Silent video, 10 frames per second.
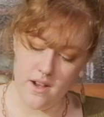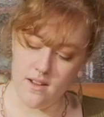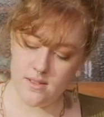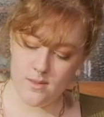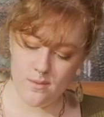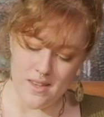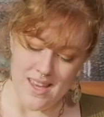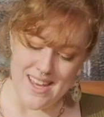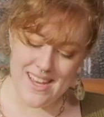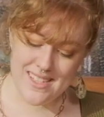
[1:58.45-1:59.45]
Also,
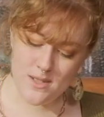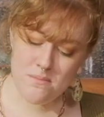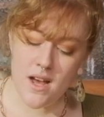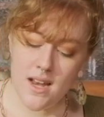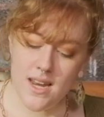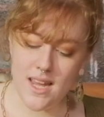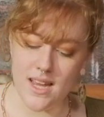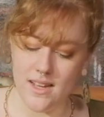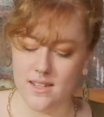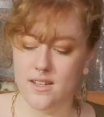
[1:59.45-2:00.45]
it's your
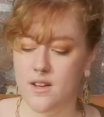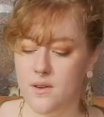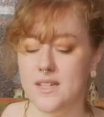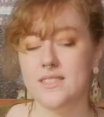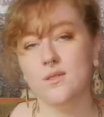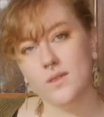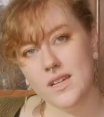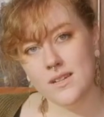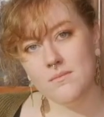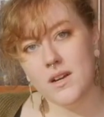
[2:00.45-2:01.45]
money. You know, it's
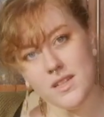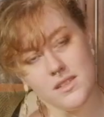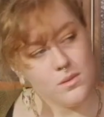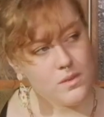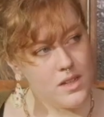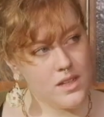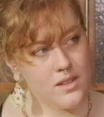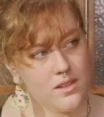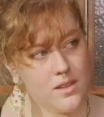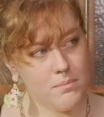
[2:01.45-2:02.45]
green, money's
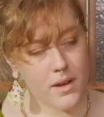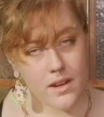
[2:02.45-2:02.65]
green, the butt